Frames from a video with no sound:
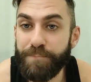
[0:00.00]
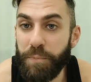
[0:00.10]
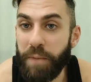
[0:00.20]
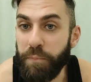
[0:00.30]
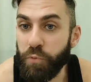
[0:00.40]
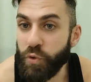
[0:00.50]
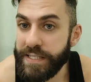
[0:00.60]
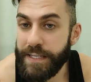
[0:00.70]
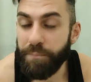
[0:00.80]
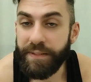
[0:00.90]
My mood
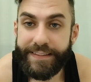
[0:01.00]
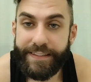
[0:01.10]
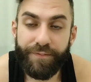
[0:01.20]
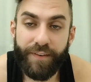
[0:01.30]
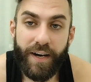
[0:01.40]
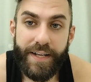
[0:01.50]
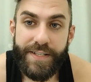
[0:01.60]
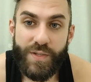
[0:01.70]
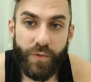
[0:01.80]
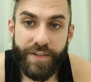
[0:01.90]
is completely fine,
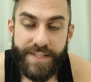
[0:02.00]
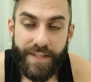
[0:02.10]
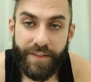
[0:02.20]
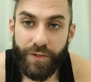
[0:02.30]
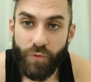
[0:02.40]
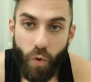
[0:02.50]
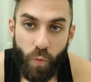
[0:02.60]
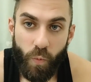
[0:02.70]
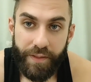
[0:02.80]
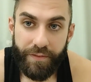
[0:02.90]
so there is nothing
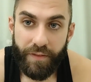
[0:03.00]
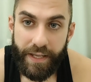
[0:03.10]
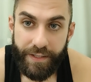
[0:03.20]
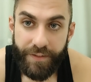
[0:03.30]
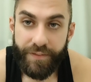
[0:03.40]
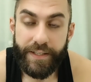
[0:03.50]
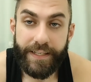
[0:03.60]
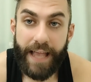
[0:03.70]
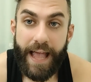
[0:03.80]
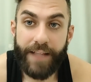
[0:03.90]
wrong with
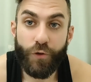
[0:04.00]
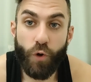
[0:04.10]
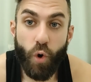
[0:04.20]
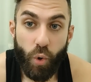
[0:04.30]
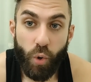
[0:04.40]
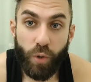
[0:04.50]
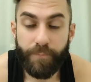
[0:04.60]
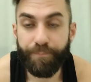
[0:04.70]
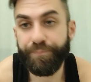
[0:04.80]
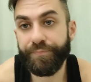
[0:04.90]
anything at all.
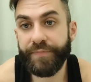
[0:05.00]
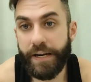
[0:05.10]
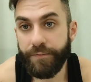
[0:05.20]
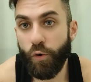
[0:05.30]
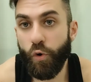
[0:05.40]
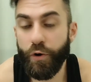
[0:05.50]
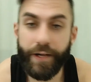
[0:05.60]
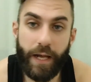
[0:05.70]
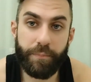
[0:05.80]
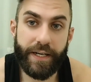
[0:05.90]

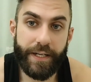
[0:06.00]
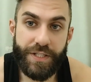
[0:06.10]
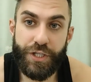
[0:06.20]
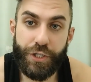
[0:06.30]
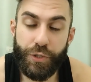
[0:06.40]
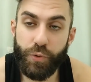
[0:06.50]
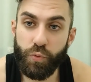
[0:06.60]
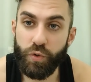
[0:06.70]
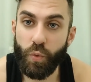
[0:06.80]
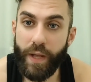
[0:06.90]
Therefore, I'm gonna
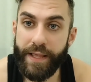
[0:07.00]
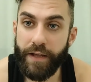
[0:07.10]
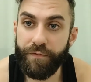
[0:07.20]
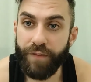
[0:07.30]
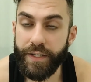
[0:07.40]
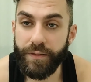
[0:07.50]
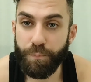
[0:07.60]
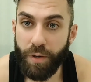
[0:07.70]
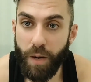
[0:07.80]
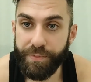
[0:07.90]
continue the way I find
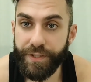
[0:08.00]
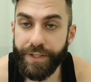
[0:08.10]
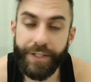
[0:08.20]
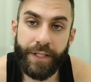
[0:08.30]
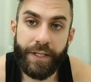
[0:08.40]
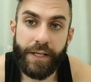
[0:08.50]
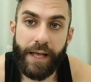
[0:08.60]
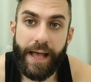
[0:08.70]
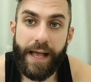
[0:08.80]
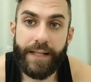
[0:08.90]
proper,
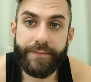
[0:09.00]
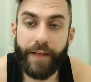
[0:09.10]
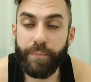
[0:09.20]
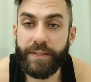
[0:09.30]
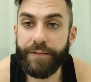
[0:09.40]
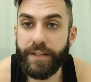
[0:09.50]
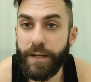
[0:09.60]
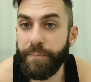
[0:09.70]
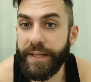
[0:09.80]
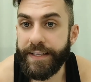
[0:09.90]
and I believe that
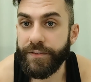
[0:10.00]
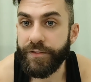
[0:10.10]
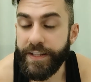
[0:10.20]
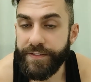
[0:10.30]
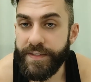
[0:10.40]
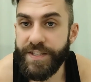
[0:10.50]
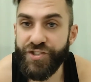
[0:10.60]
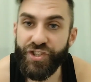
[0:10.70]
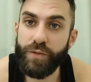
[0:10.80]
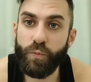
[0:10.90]
I'm making the right
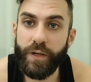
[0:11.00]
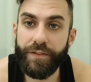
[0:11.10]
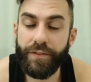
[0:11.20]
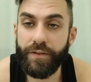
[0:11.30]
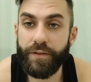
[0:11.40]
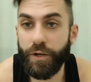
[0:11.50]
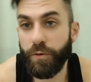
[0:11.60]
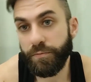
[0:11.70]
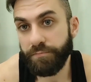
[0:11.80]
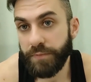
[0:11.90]
decision with, you know,
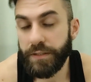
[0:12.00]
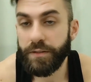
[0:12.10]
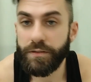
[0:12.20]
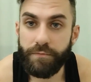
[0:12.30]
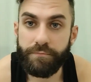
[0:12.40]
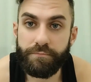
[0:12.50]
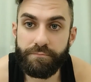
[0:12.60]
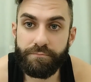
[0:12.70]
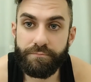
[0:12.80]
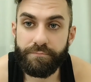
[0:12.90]

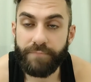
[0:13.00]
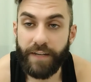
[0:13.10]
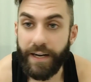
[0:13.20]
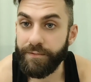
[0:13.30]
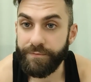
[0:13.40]
what I've